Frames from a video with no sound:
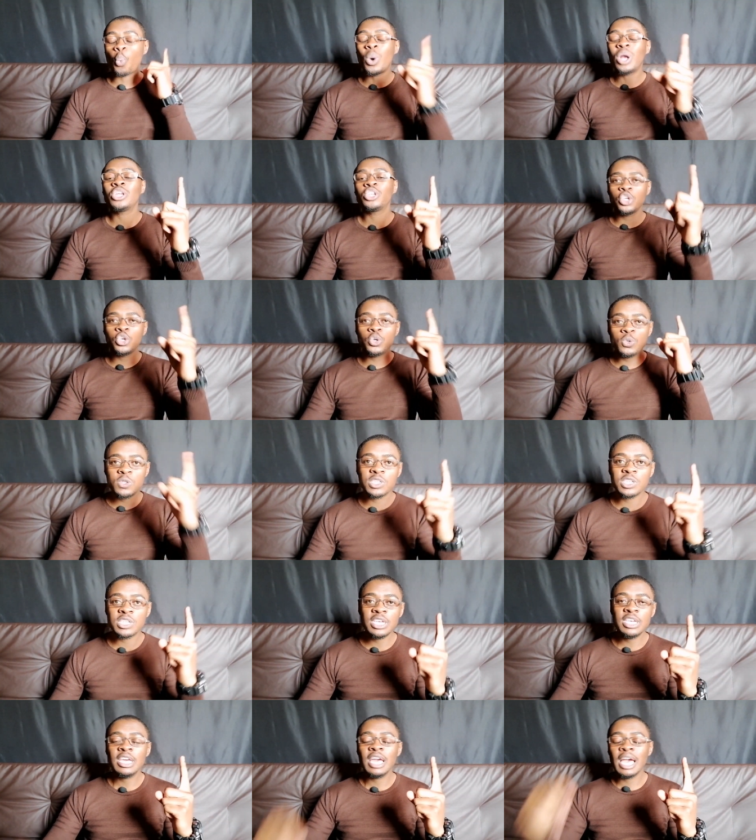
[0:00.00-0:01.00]
What do you
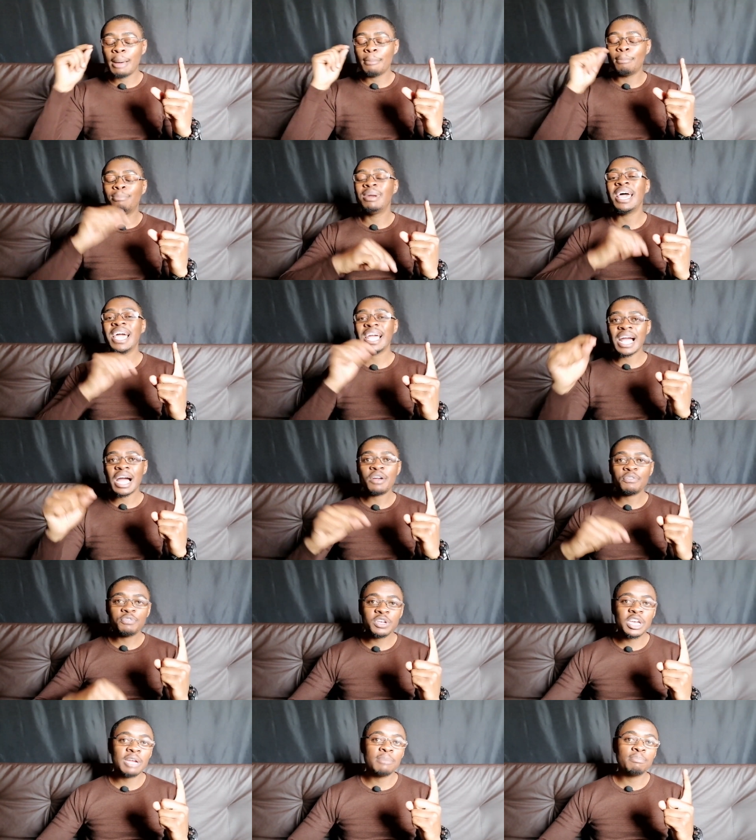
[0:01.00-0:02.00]
see black
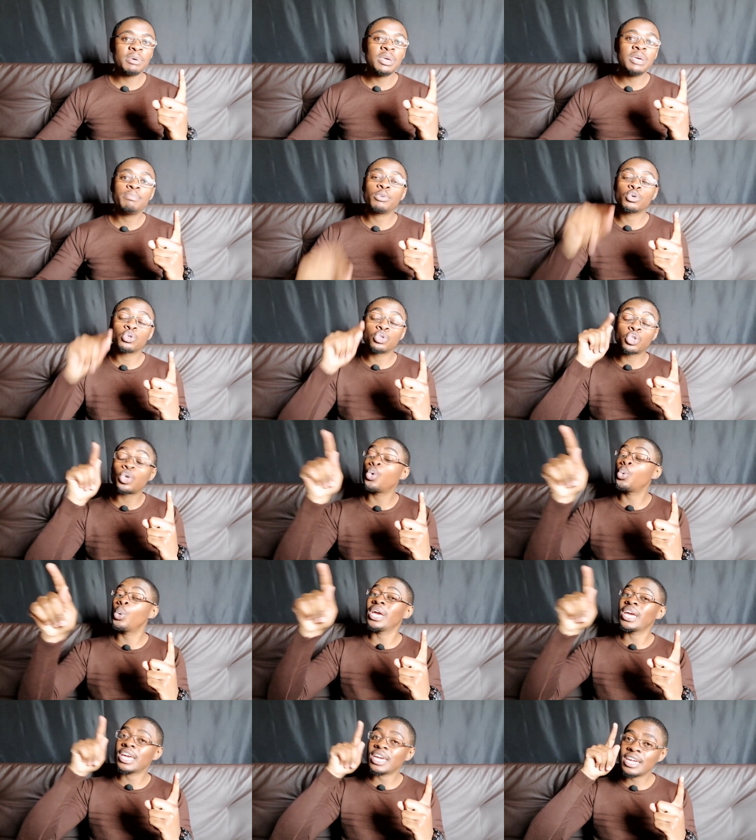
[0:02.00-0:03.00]
African people
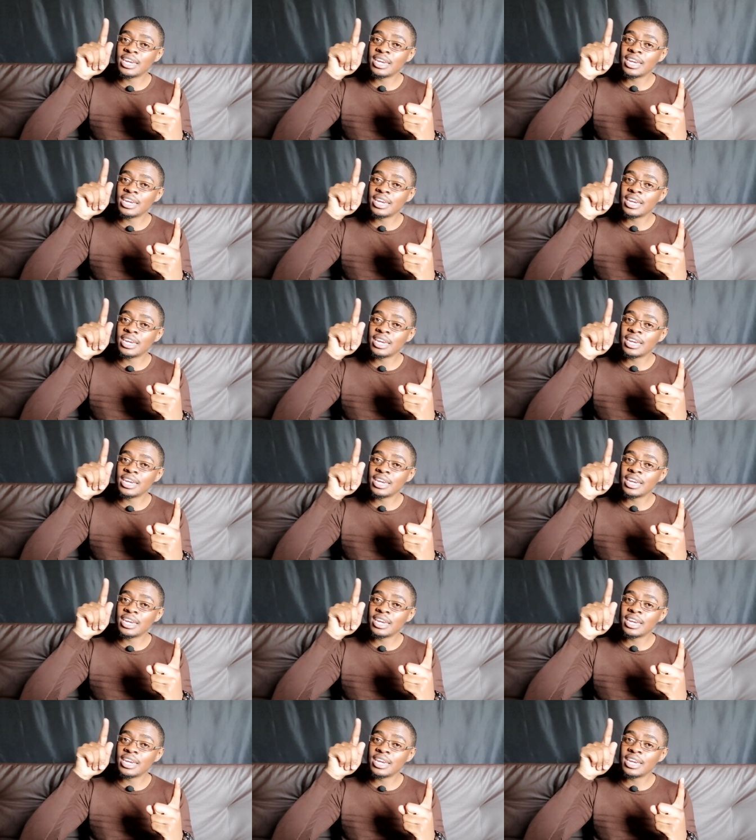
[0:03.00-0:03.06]
doing